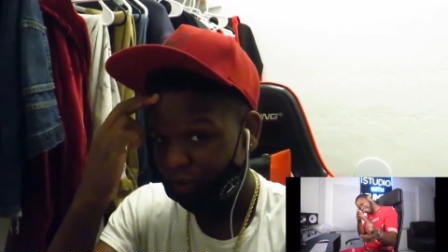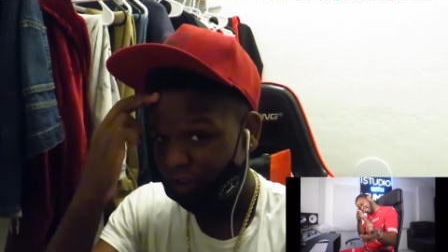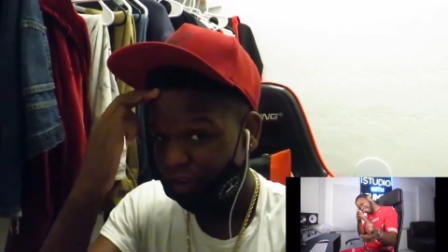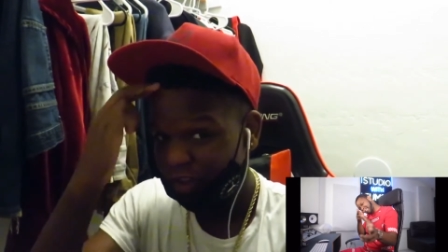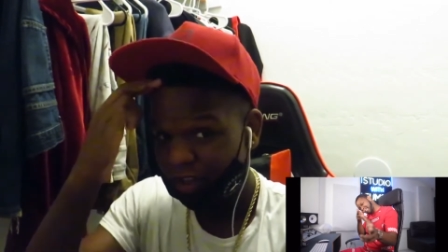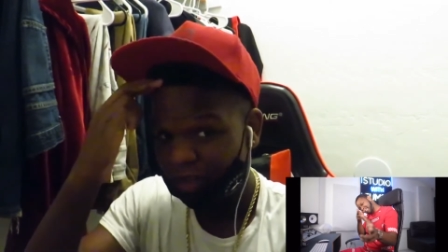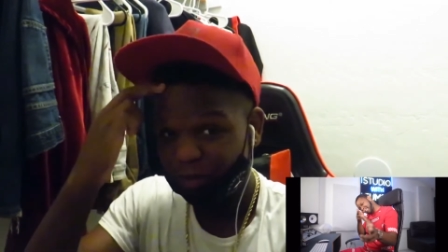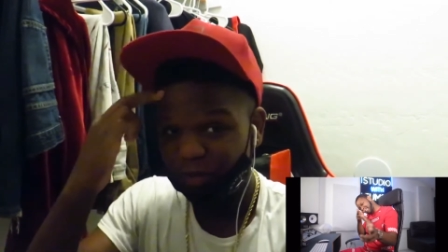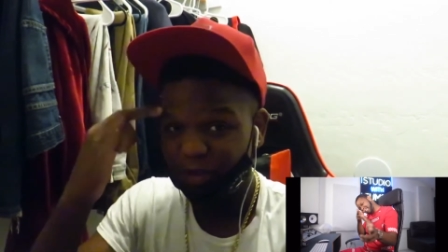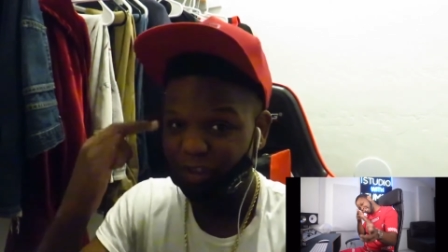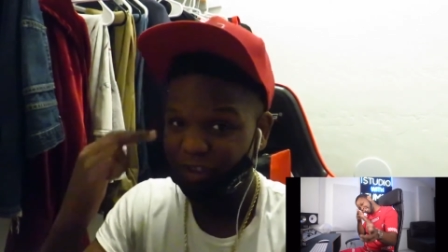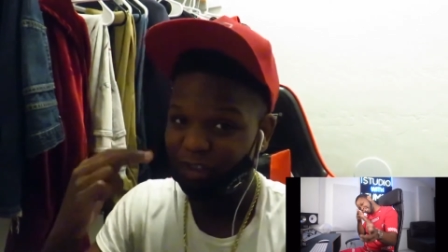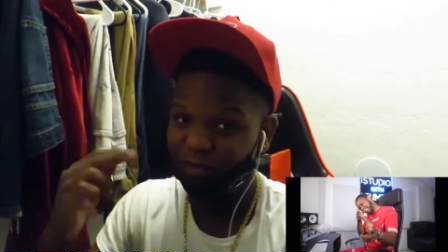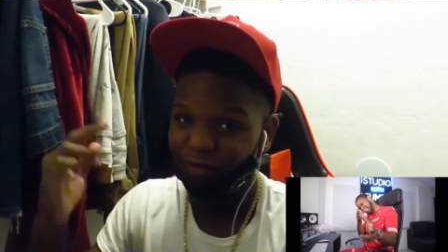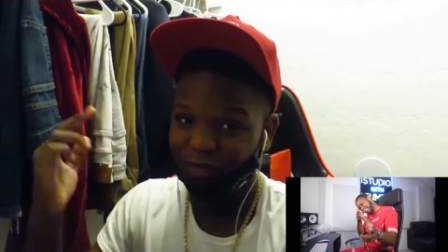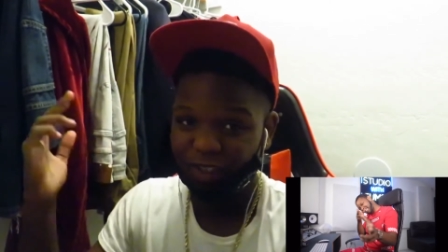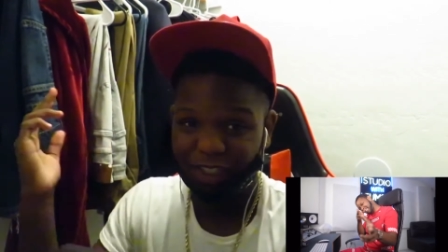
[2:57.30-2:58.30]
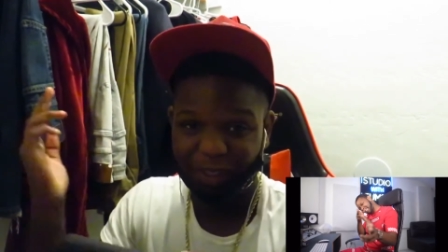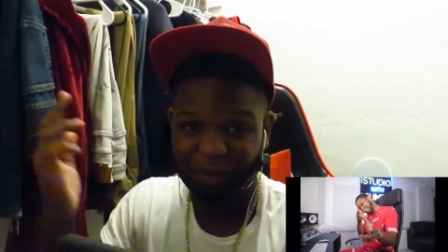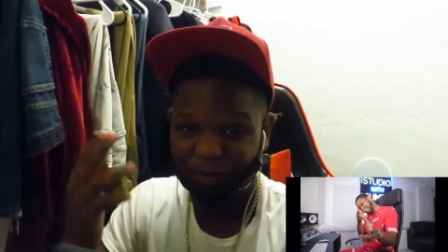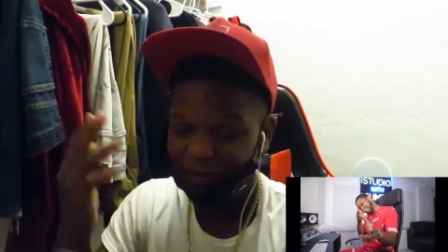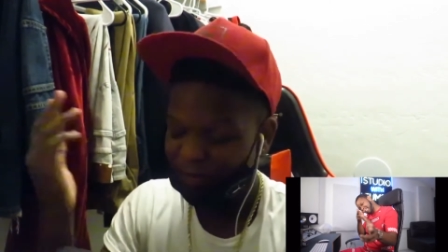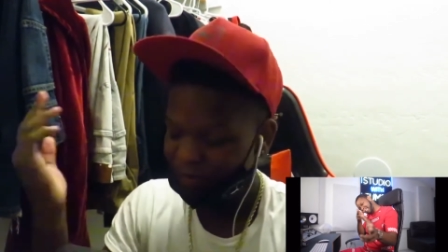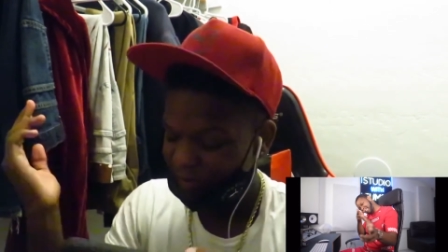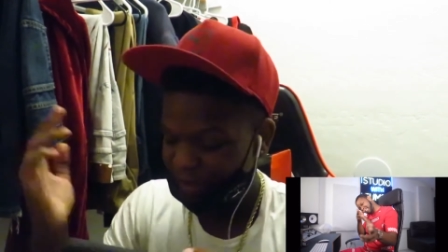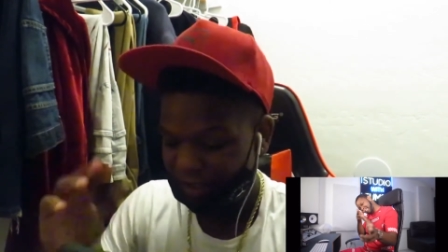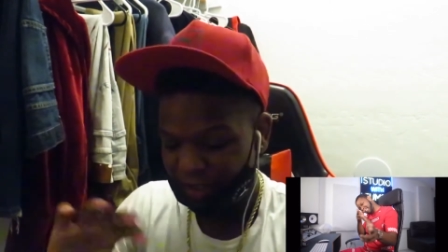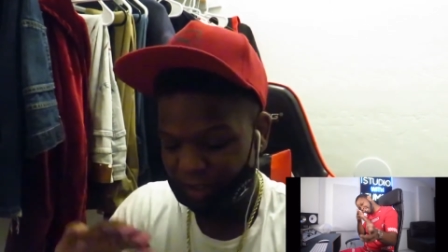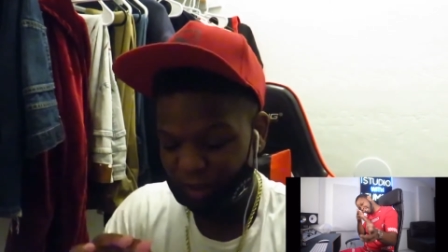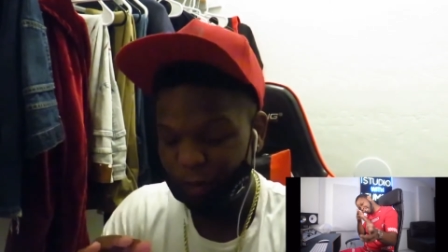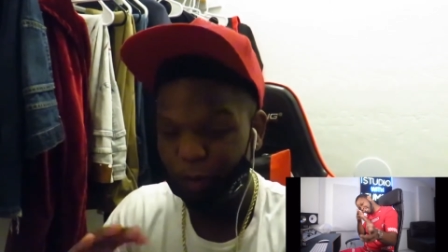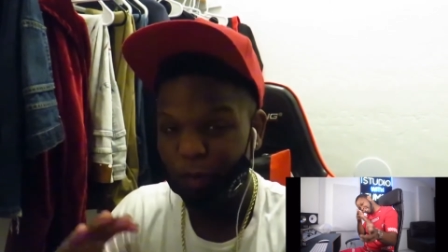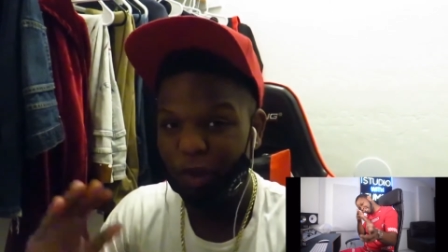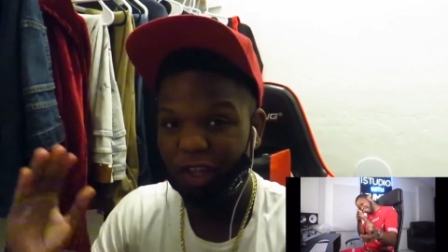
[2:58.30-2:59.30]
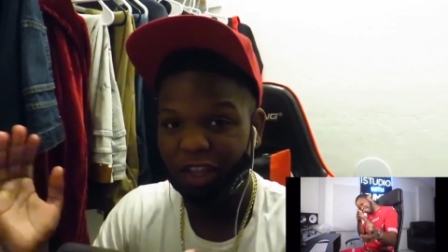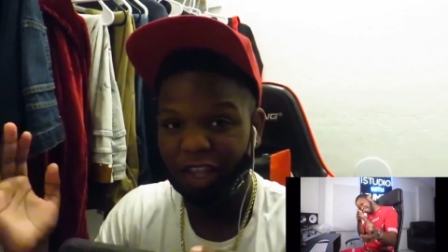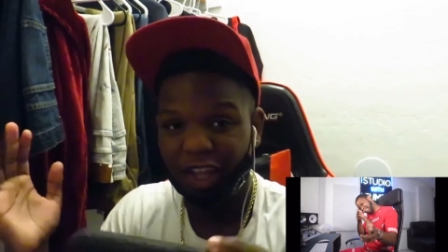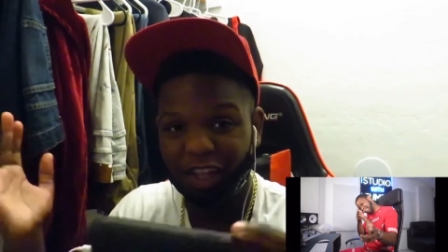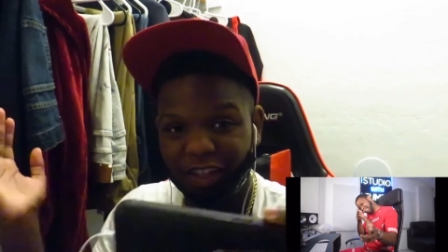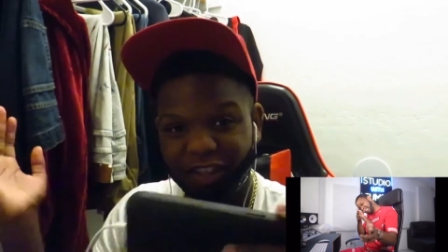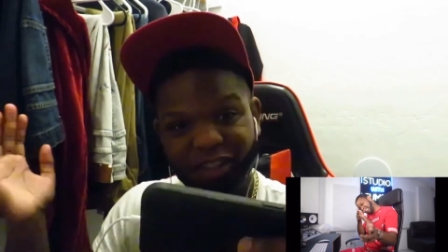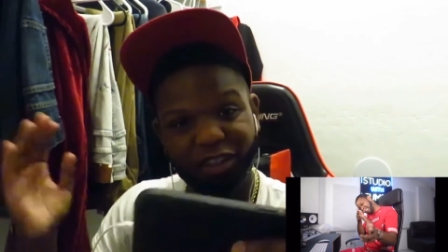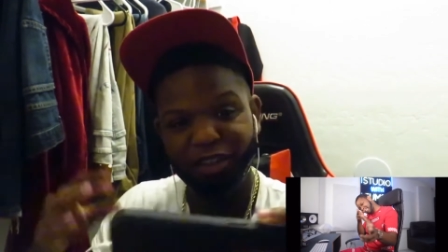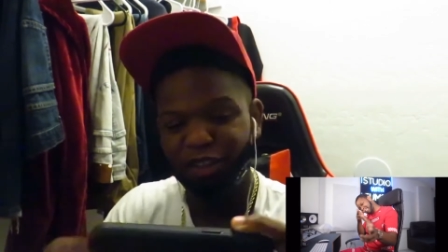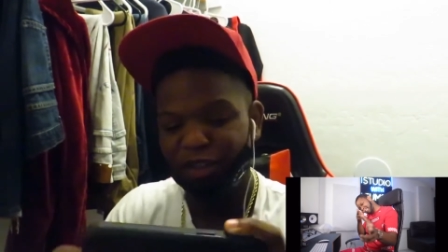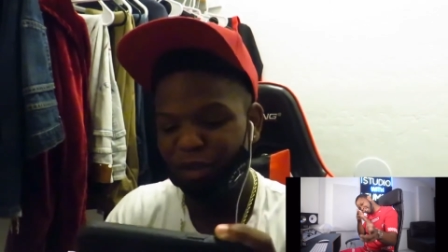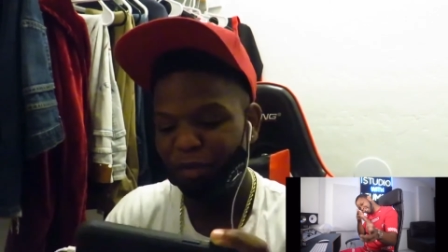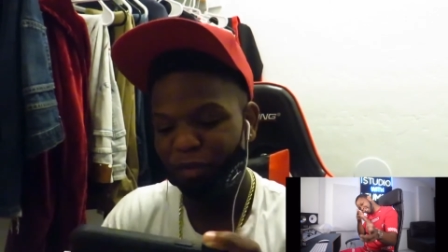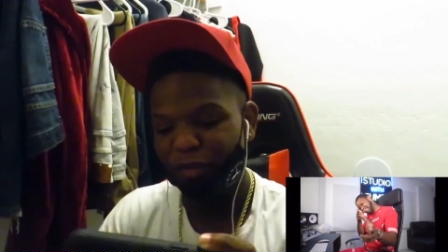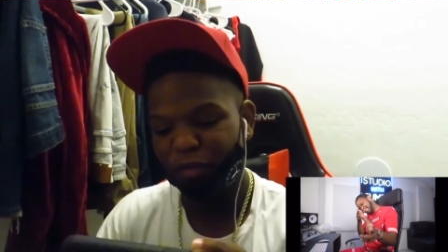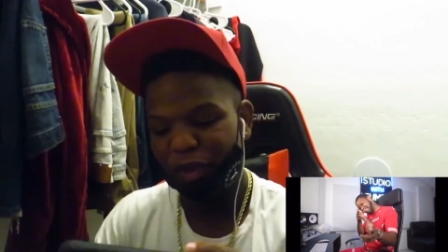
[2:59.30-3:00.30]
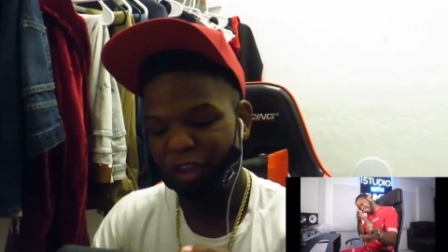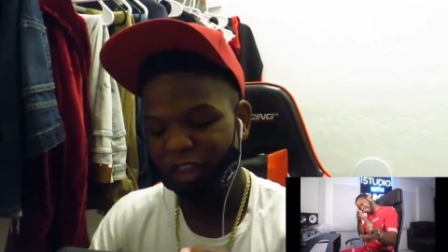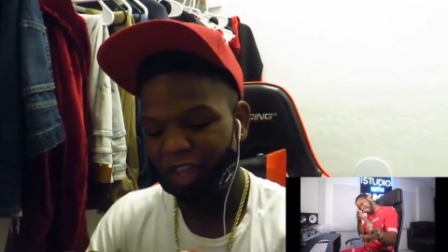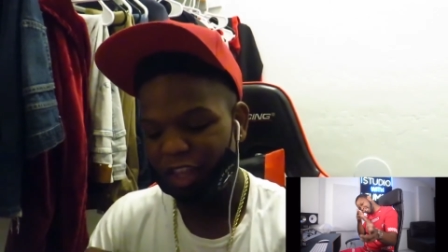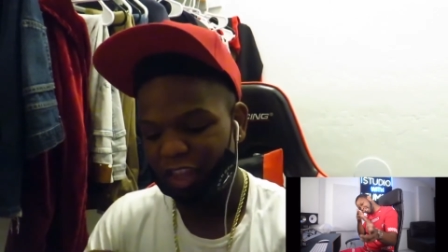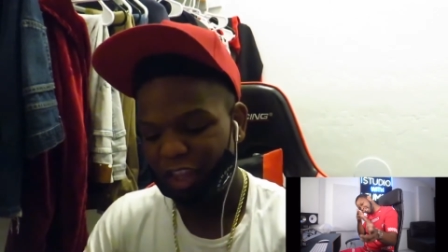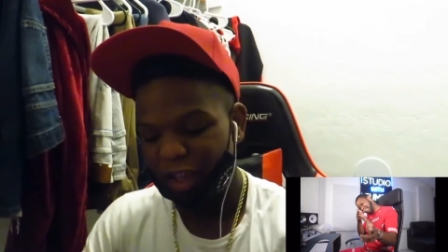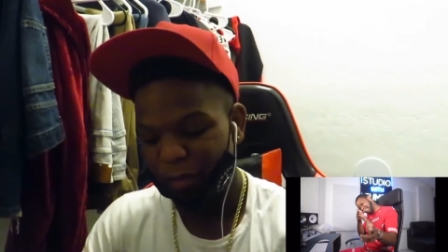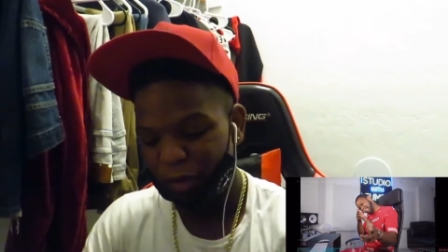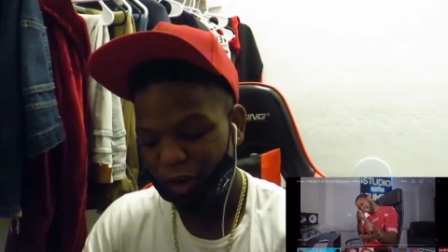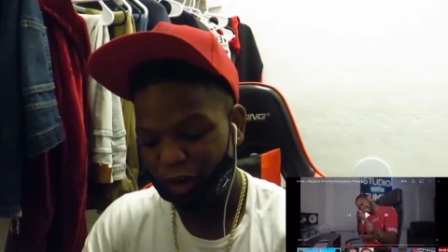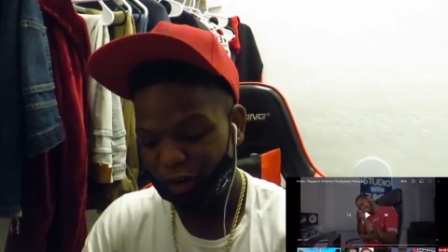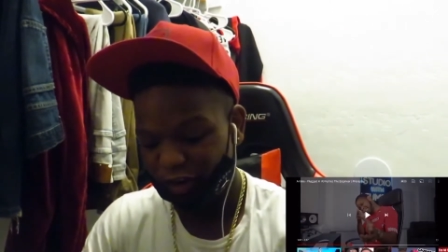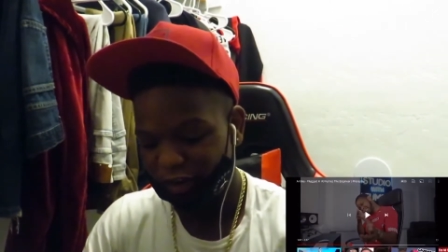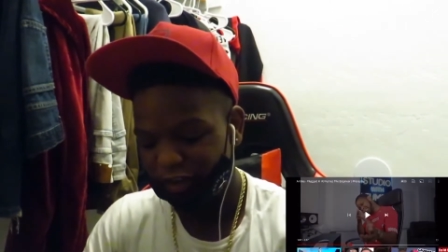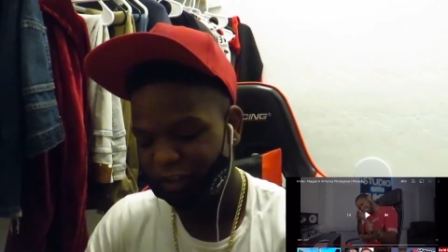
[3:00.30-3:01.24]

your name is. Um, let me make that let me make that thing purr